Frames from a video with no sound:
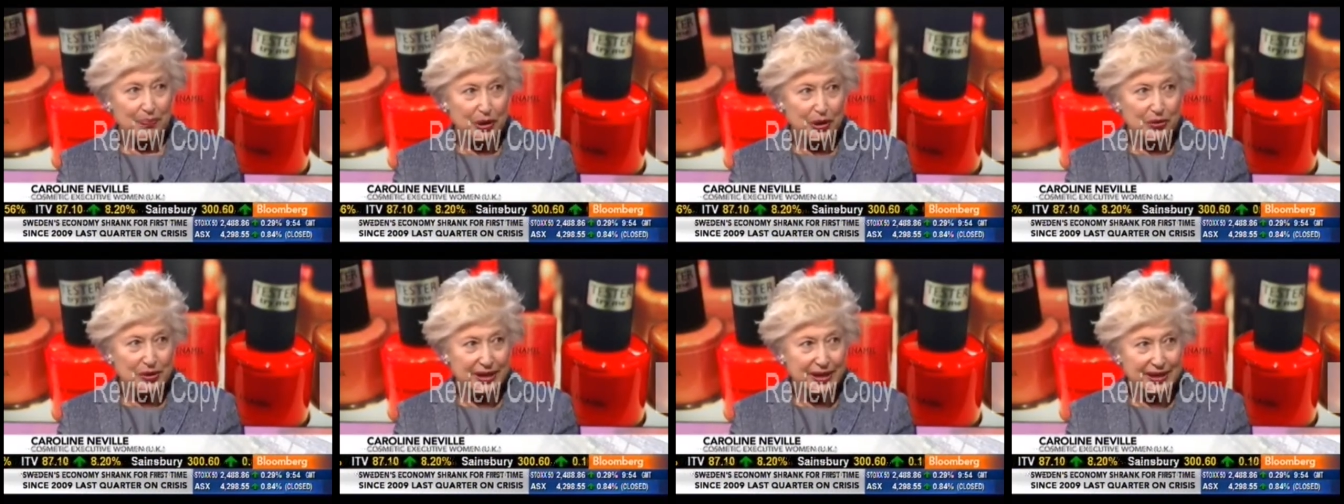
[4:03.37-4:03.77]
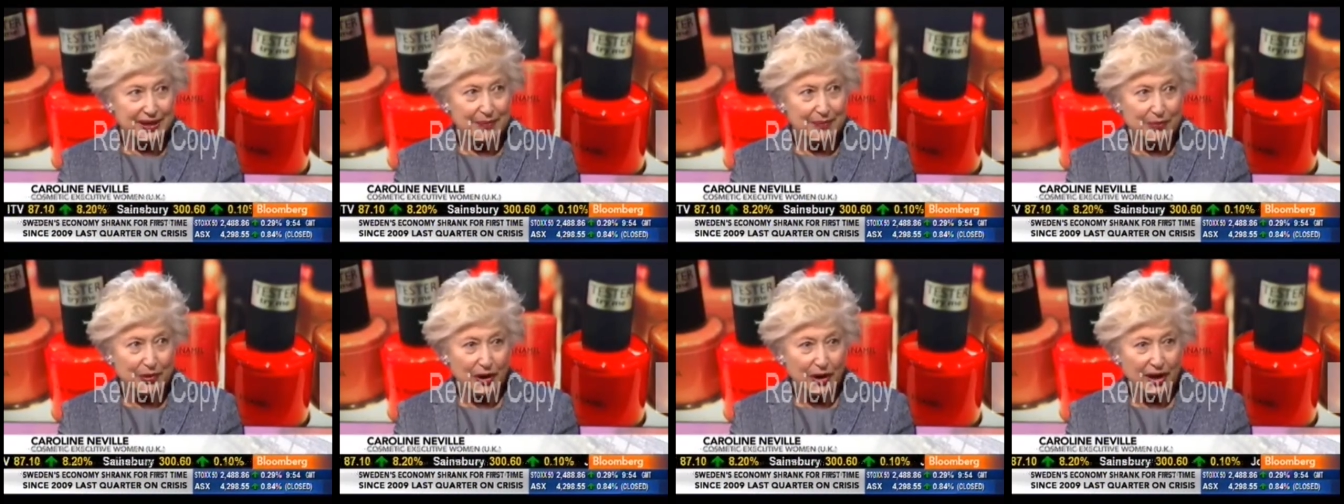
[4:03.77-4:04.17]
beauty
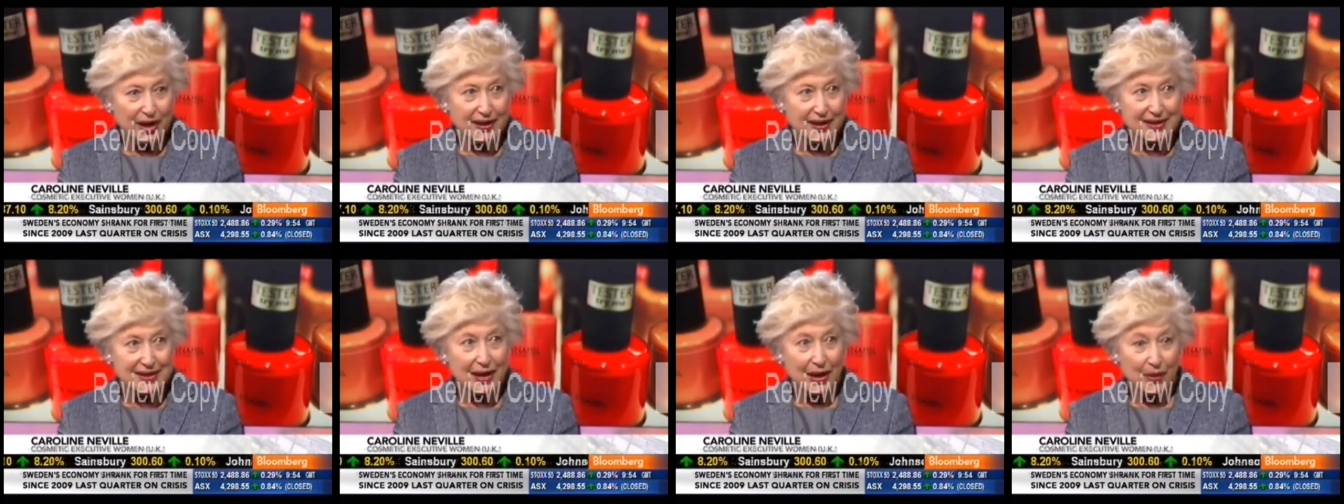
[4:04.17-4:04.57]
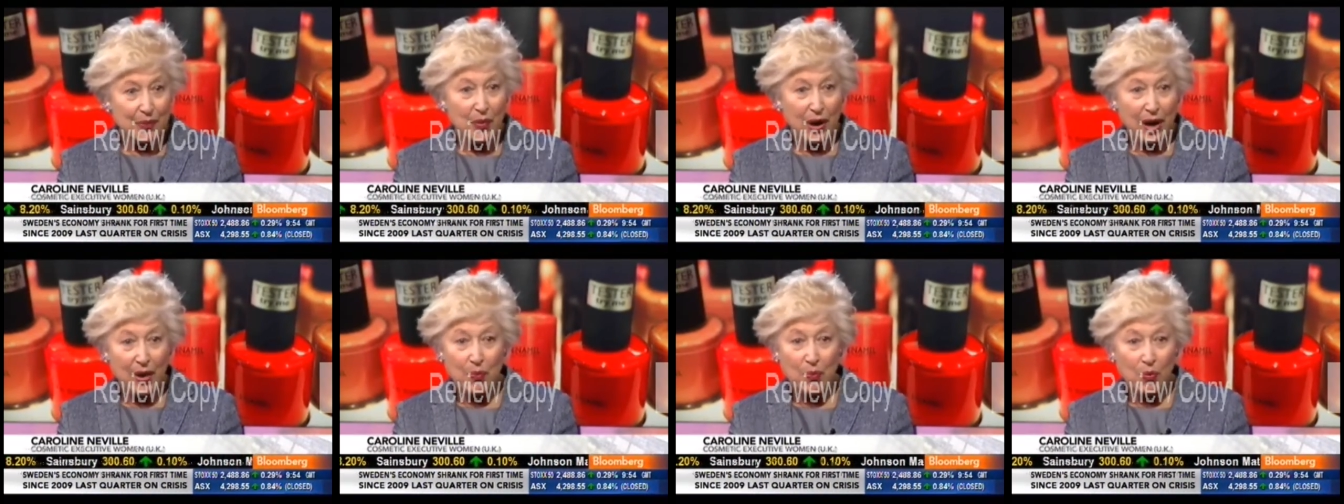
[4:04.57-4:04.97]
products
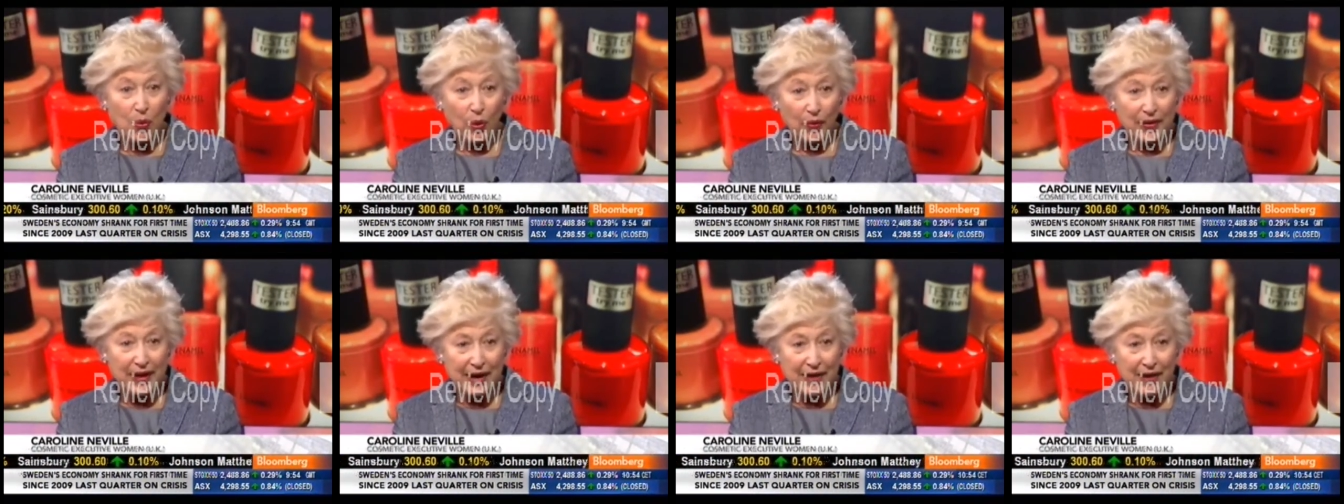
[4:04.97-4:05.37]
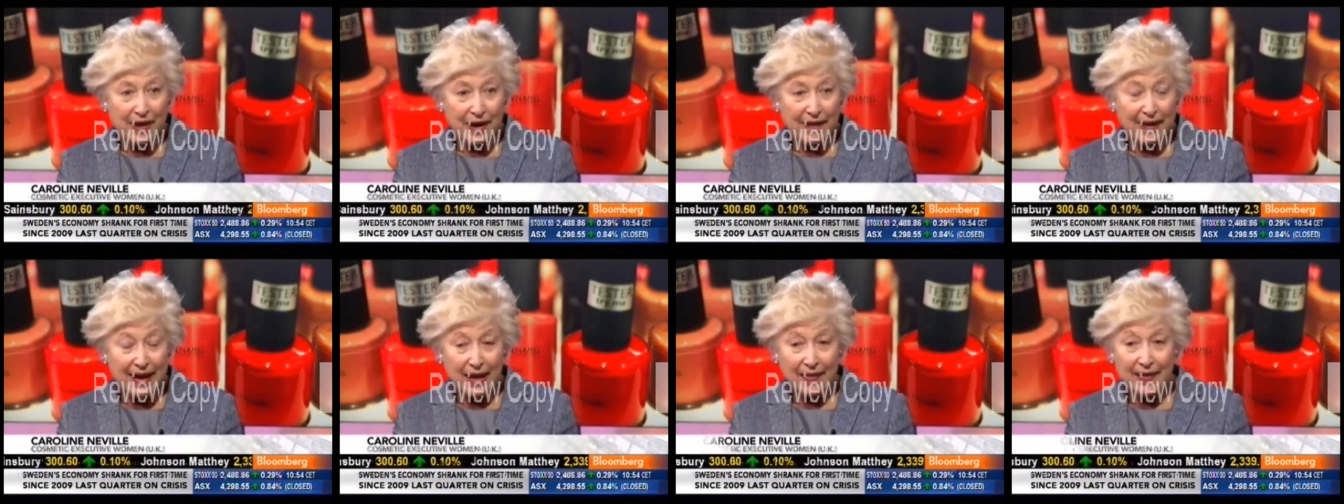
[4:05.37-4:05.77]
and, and what there
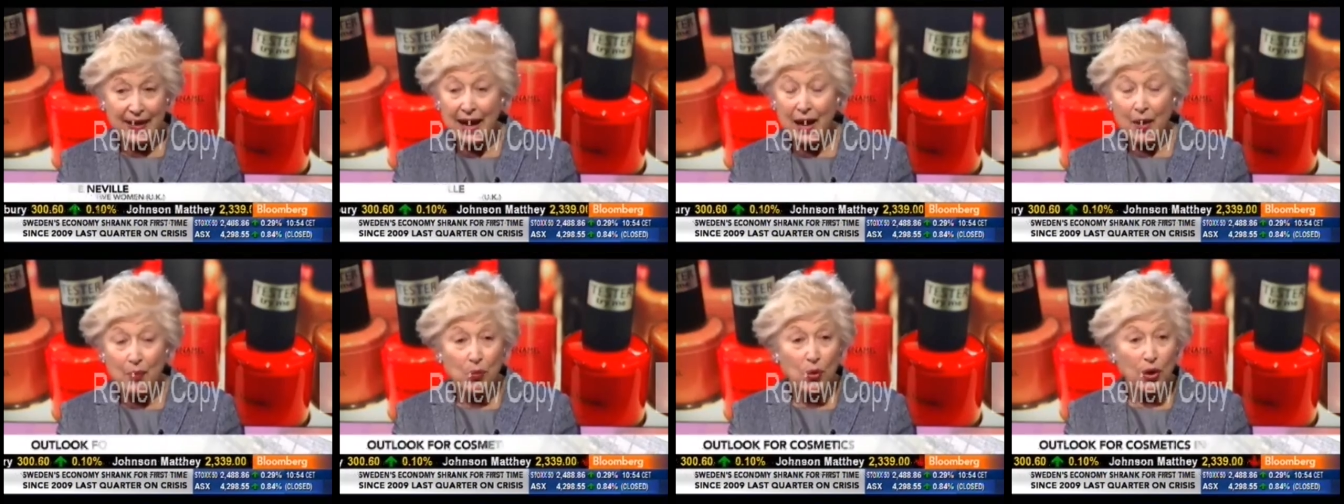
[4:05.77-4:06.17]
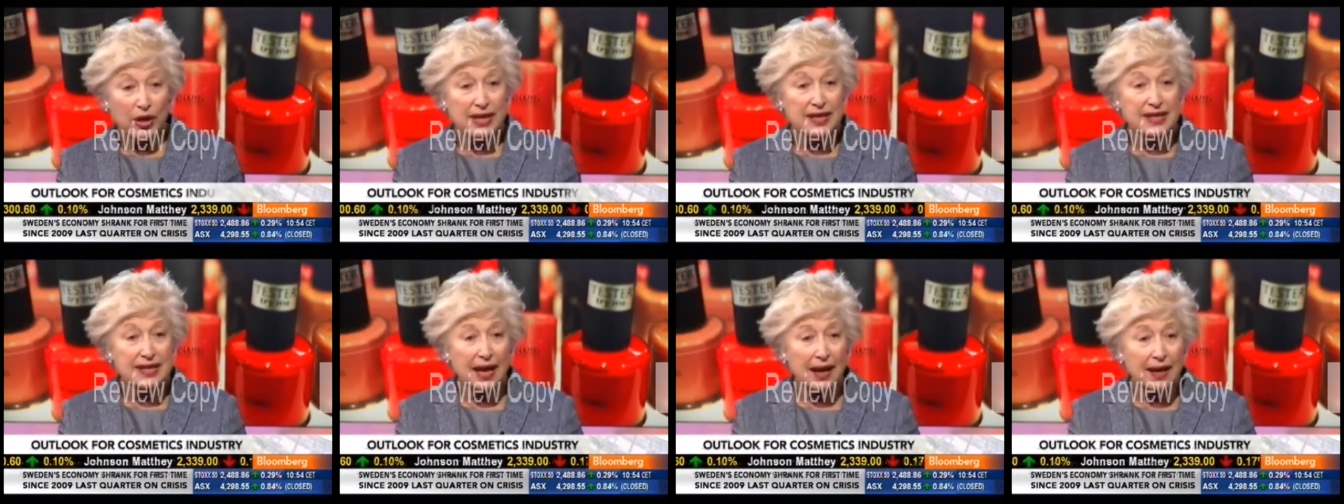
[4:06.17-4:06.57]
are out there and what
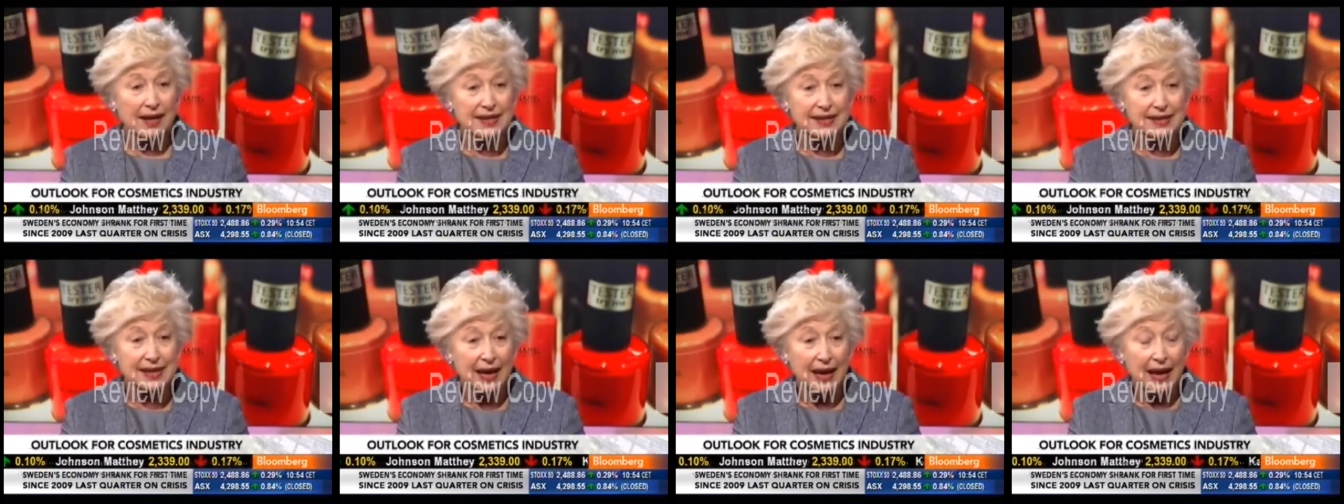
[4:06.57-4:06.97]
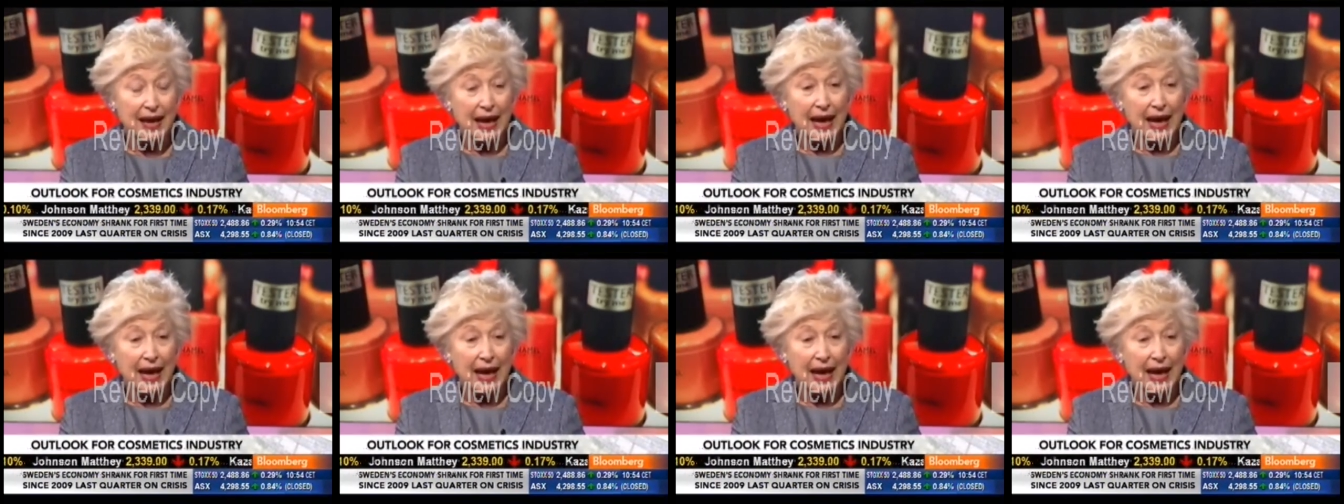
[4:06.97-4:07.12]
it does.